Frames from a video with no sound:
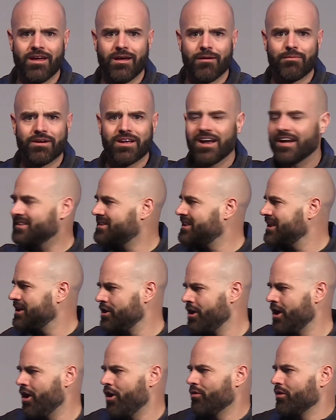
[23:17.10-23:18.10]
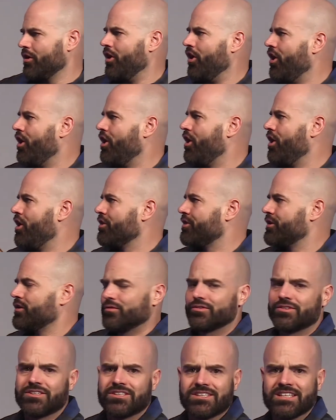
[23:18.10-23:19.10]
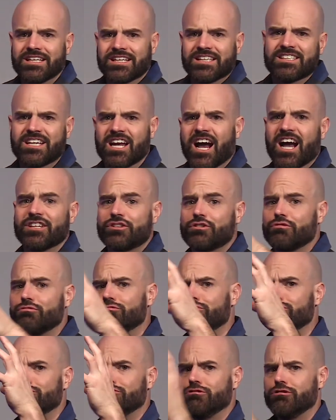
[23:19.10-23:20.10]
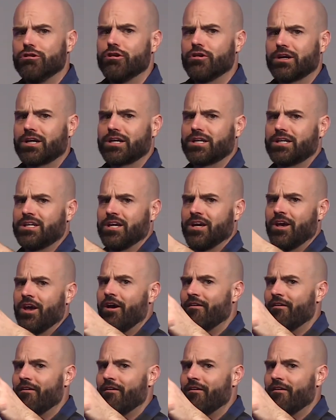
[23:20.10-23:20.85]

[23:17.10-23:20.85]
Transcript: But God said no to all those 6 guys who looked